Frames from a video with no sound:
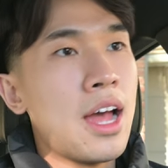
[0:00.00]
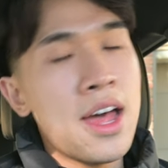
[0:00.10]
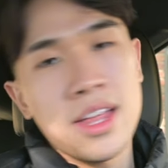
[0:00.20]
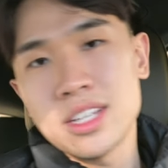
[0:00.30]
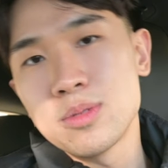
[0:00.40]

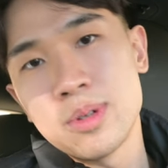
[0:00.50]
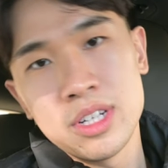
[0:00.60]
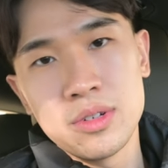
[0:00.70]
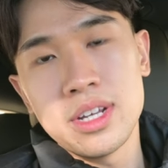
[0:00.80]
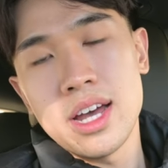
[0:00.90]
And that's
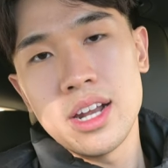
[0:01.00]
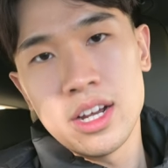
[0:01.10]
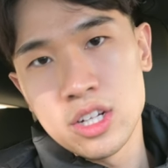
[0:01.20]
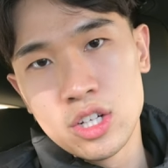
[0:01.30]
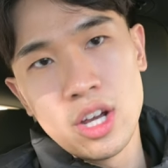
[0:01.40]
when you get
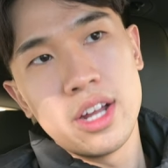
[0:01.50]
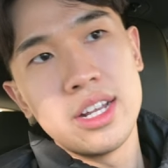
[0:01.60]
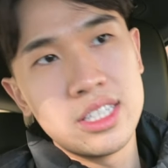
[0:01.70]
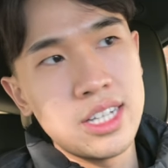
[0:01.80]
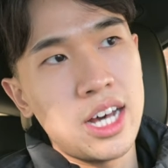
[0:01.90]
a
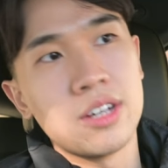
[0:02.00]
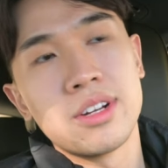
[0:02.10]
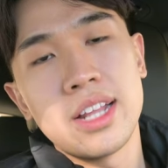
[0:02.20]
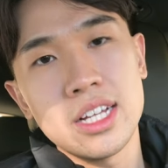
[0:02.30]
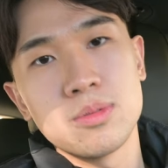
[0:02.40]
good
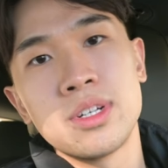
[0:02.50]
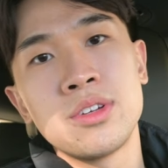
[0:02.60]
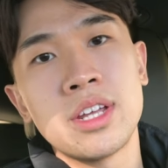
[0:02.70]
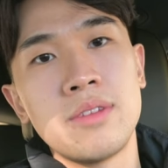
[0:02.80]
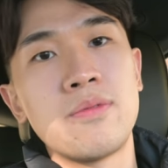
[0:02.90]
salary. That's when
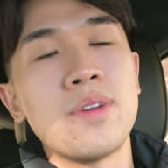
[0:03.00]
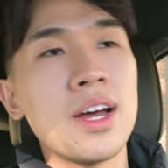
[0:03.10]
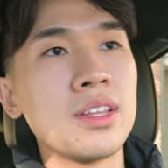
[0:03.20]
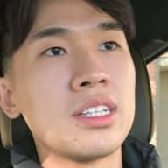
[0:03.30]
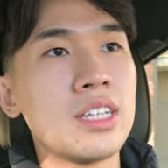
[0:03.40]
you can
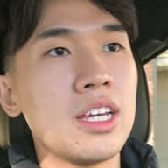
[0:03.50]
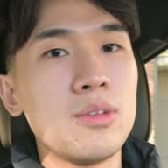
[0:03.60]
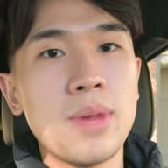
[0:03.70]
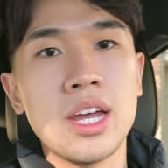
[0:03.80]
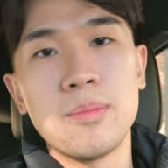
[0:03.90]
finally say
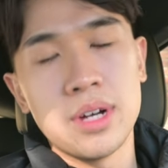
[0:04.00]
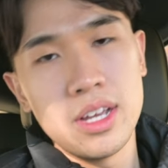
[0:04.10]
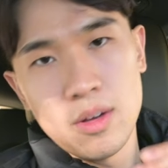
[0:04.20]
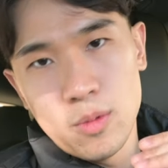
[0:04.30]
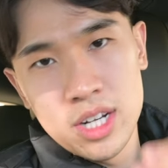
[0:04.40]
you made it. But
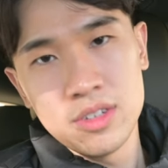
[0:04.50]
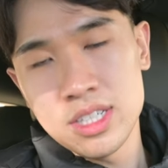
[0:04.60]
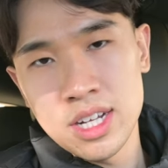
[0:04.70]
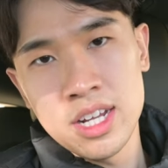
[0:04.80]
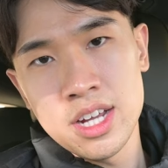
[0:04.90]
when you
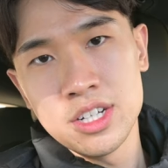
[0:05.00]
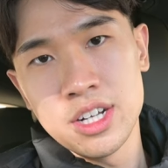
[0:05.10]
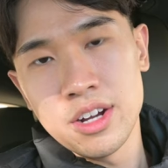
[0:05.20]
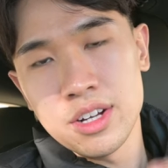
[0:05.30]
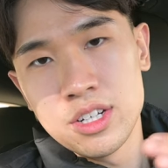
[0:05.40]
study
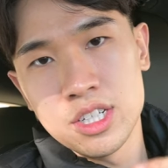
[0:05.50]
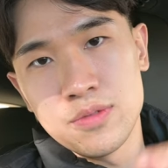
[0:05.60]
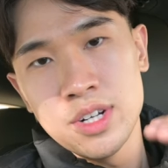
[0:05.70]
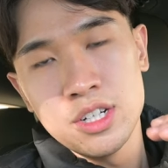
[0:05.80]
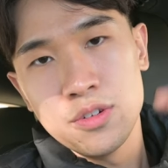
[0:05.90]
engineering and you just
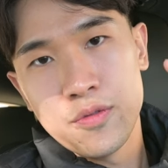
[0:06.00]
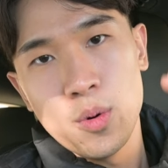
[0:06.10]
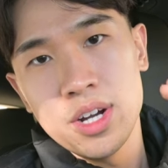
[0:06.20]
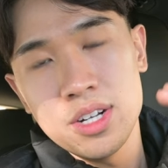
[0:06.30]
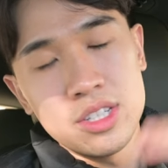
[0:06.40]
finish your
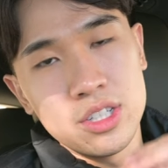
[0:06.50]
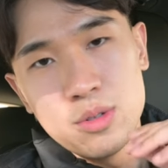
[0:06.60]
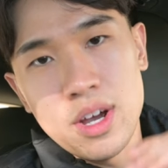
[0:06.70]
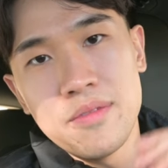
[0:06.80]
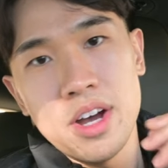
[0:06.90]
four years,
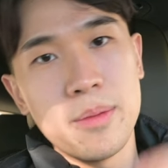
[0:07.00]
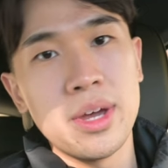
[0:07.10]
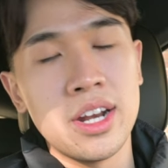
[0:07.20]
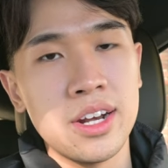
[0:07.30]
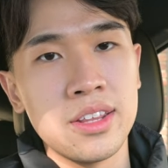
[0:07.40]
you have not
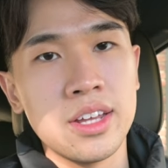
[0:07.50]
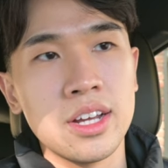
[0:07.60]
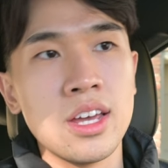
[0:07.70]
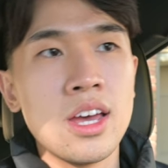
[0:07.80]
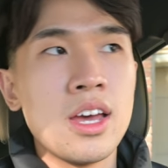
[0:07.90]
made
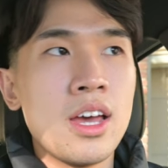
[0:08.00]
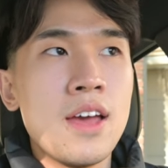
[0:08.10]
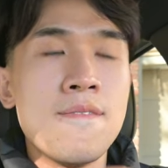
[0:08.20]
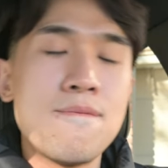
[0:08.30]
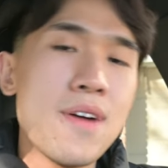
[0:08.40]
anything.
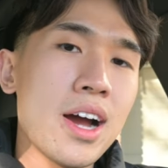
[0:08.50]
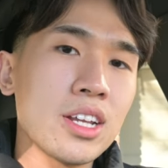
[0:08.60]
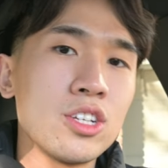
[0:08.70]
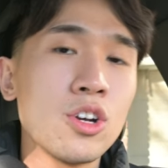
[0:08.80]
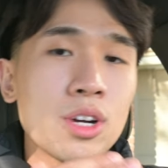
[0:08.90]
In fact,
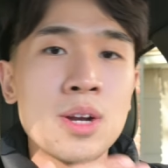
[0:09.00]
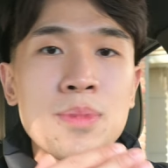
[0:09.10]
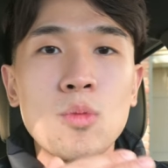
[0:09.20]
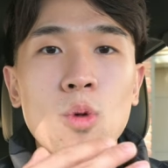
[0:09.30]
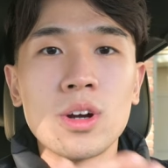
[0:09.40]
you're going to
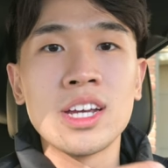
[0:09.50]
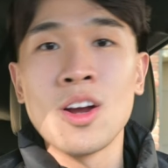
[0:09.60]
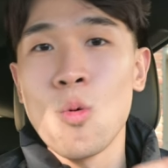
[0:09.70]
be working